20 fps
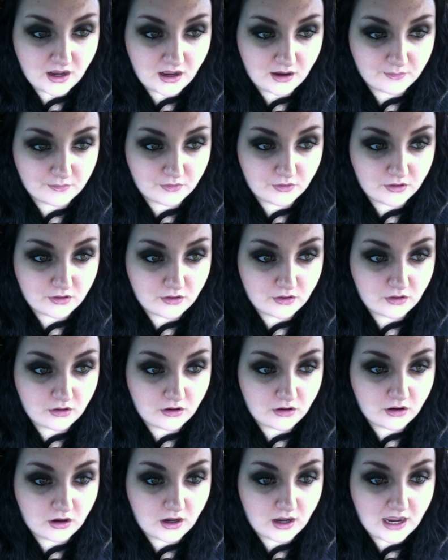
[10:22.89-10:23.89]

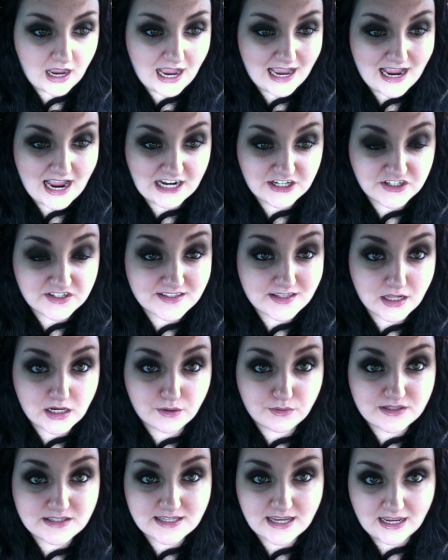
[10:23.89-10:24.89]
I just thought
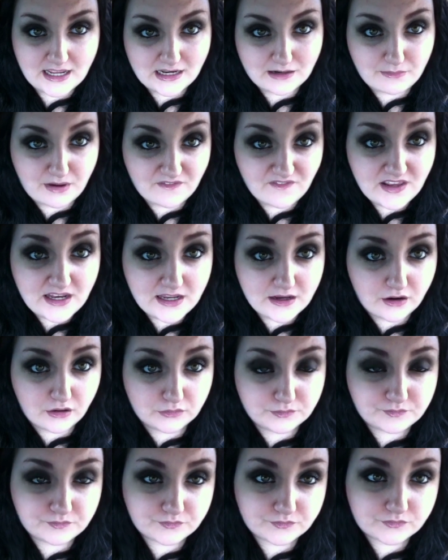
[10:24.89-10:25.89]
I would say it in my
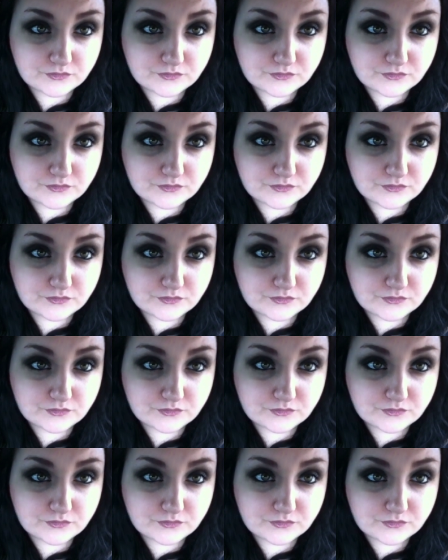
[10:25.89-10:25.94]
video.